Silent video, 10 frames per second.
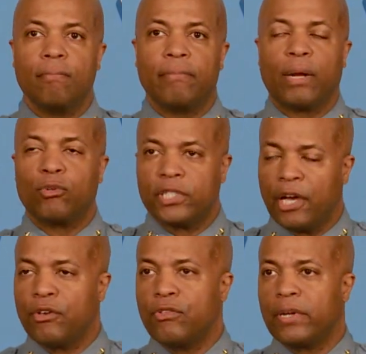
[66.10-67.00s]
But I will
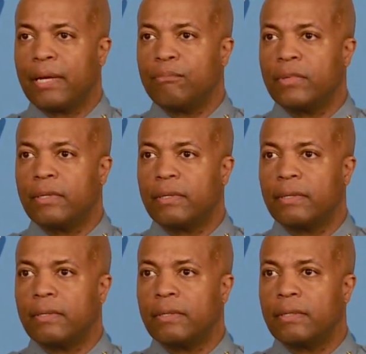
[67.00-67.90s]
tell you that I'm
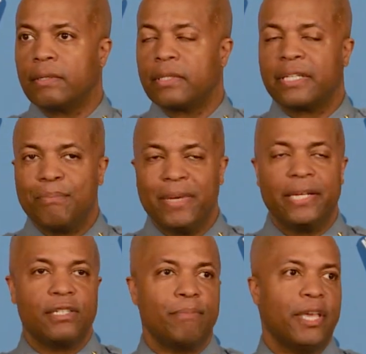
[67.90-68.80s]

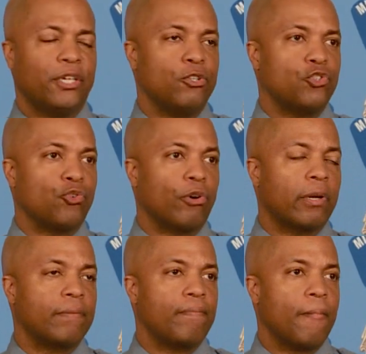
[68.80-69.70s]
committed to making
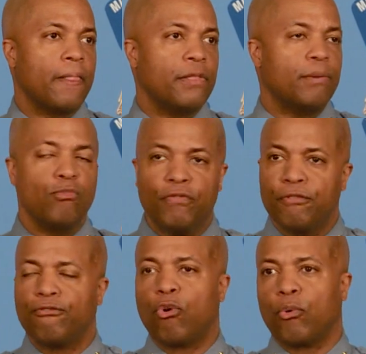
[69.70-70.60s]
sure that
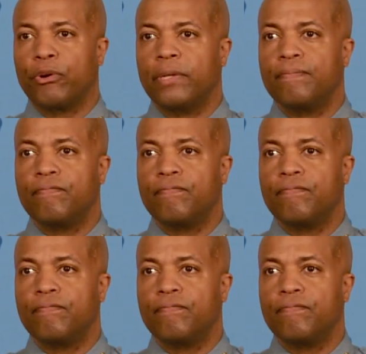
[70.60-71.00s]
moving forward,